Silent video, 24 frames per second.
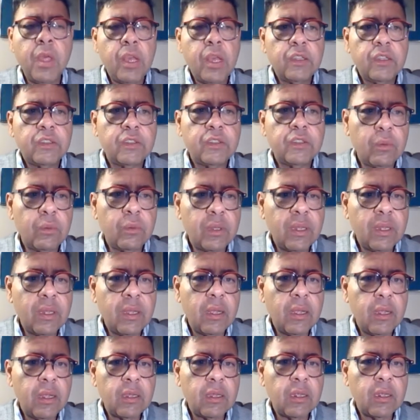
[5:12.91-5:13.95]

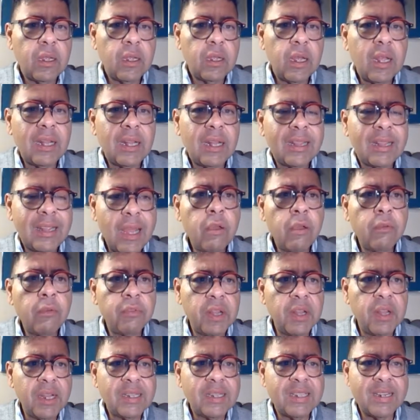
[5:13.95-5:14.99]
So think of
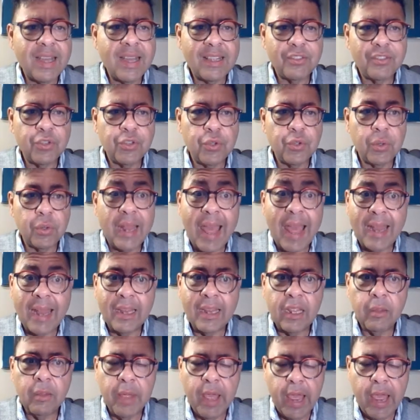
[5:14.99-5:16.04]
LinkedIn as your
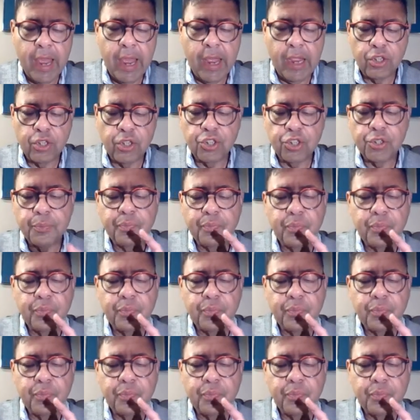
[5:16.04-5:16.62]
landing page.